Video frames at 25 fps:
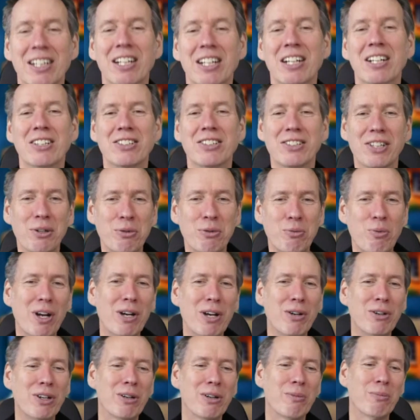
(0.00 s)
So,
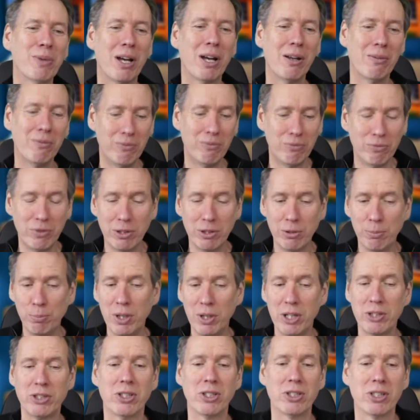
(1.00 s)
welcome. Um, real
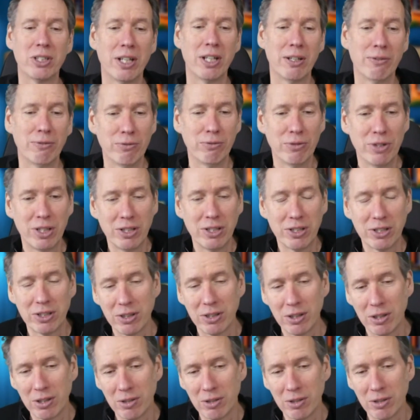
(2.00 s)
pleasure to have Rhys,